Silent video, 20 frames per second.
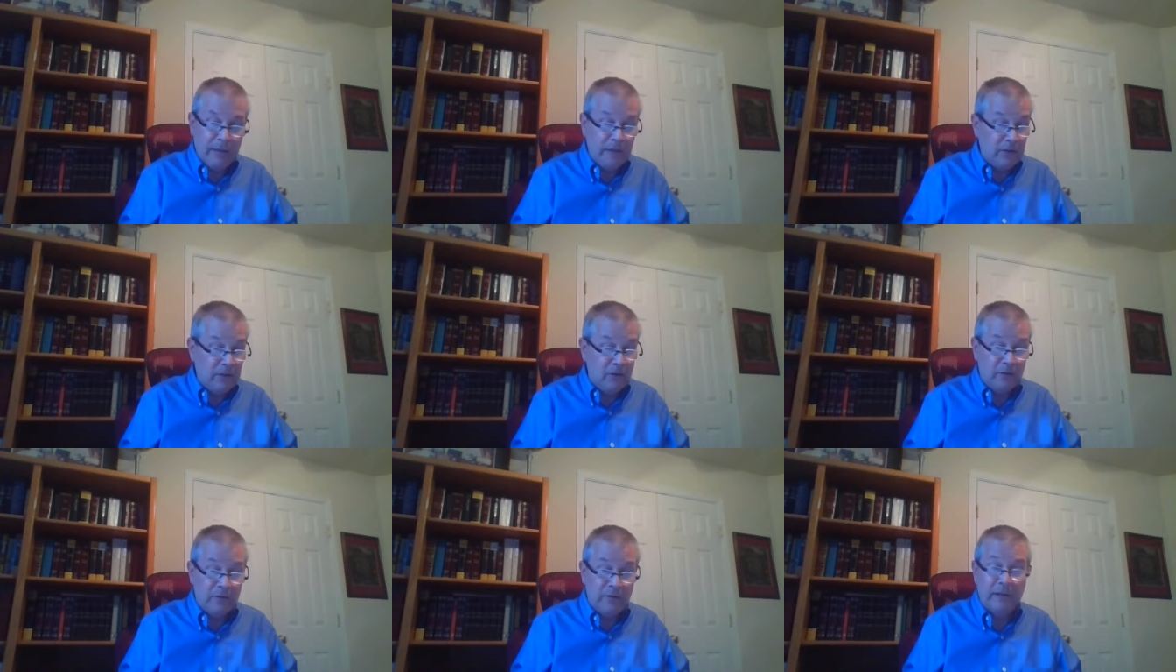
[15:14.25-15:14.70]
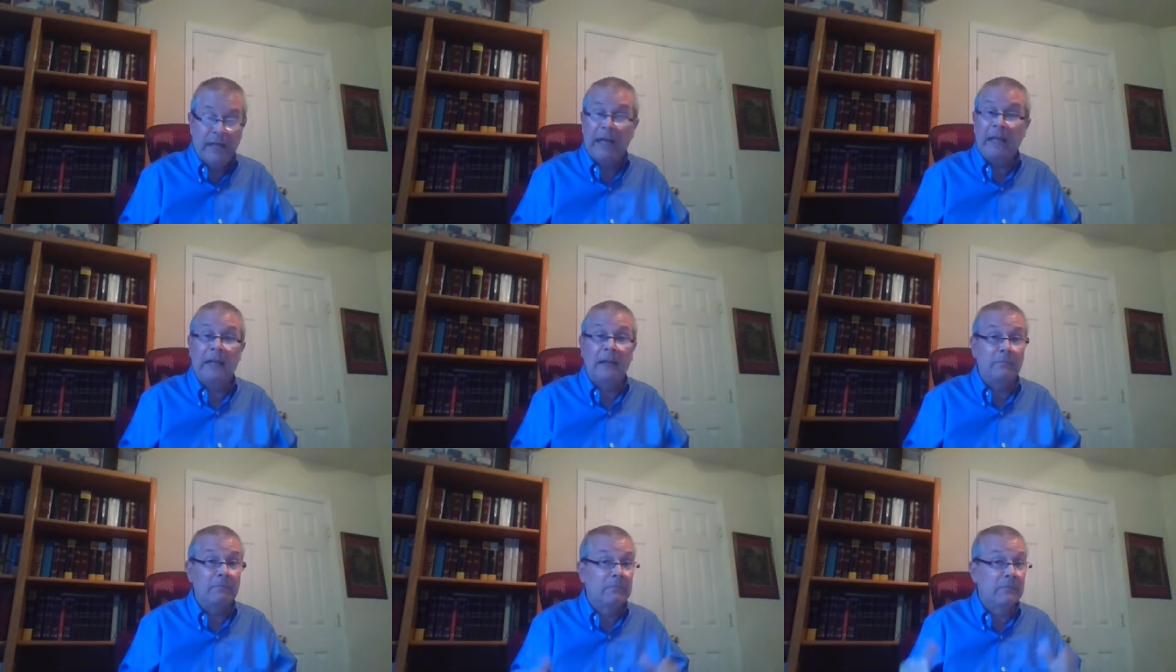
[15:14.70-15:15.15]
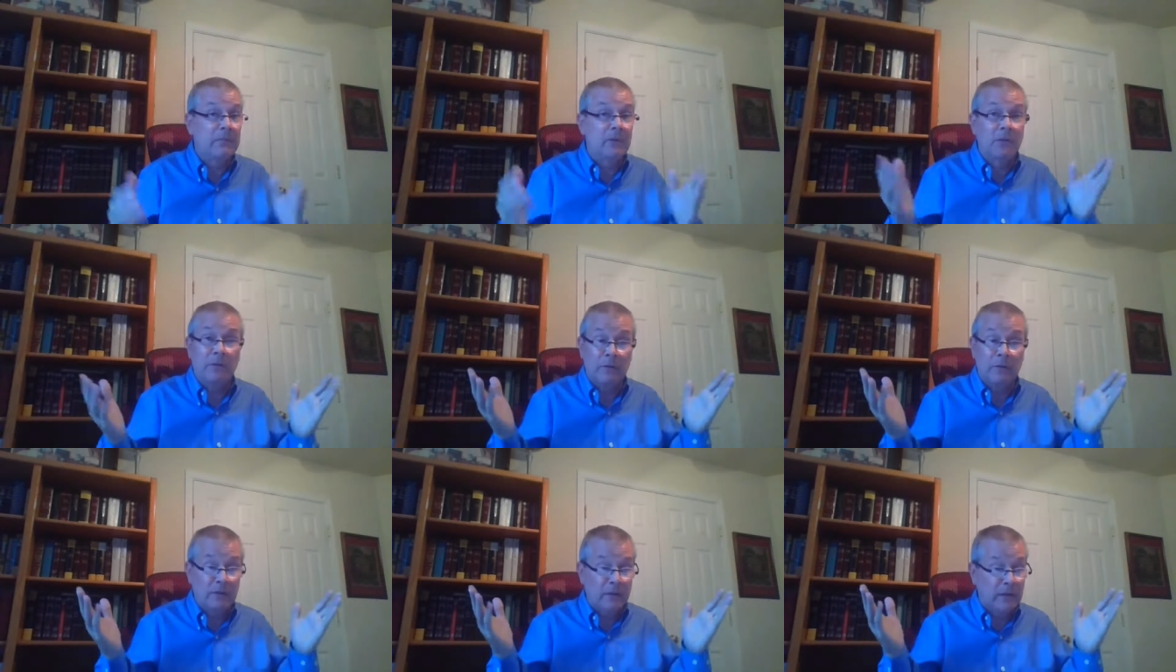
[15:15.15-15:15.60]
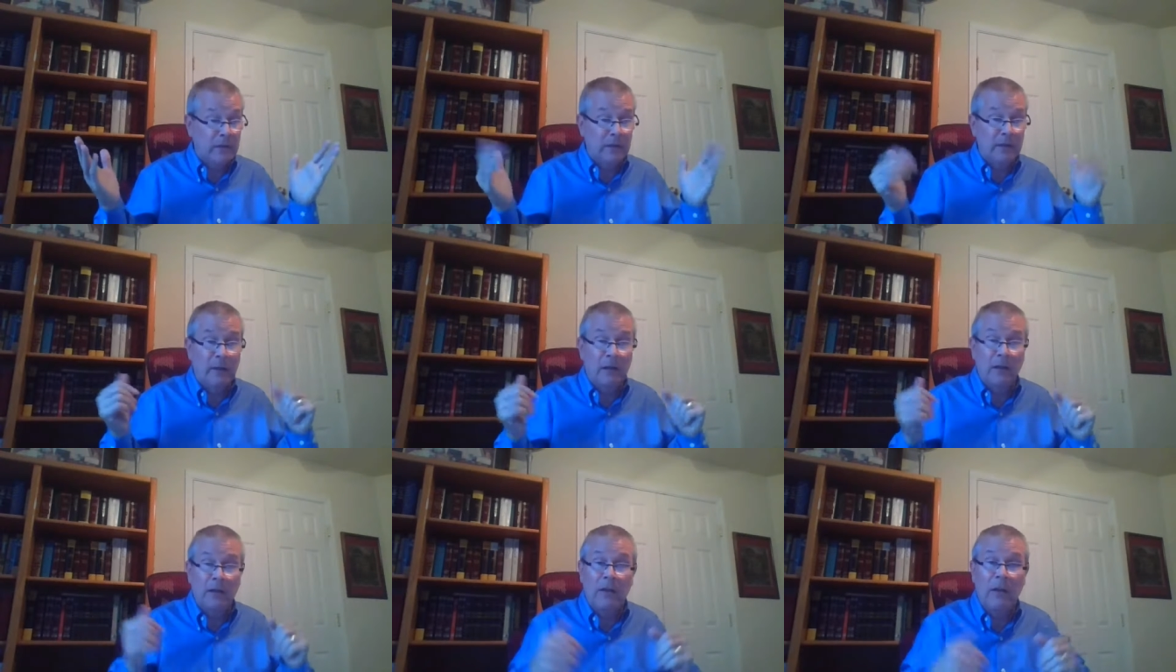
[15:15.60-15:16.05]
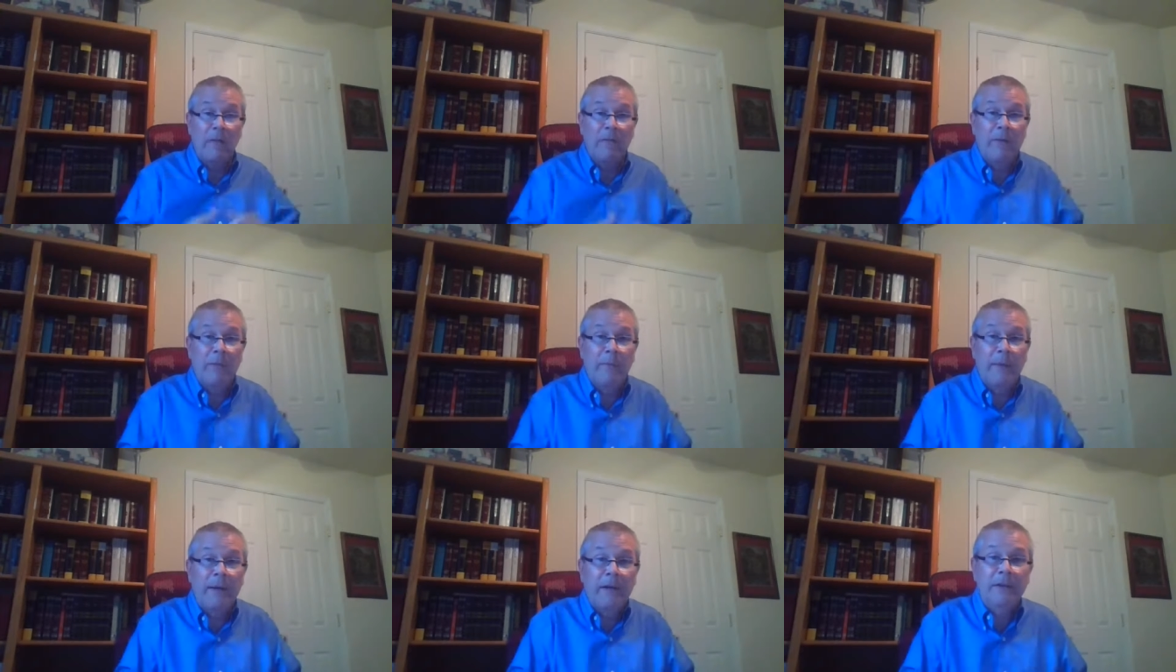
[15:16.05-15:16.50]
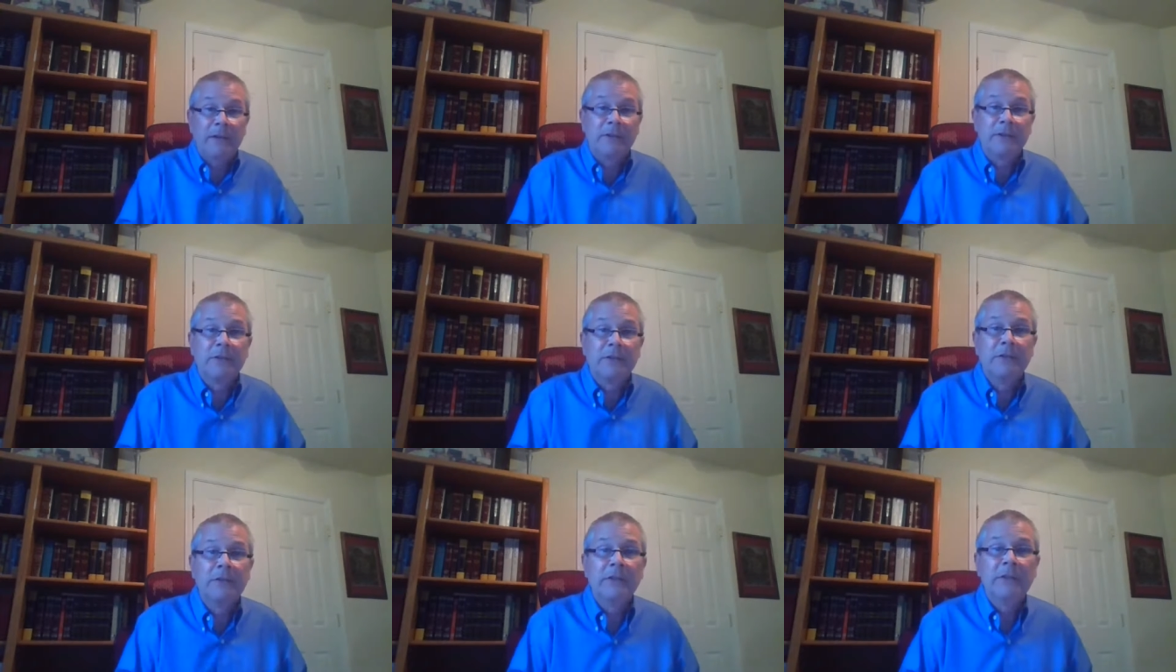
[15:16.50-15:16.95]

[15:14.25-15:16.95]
you're in an unlawful marriage.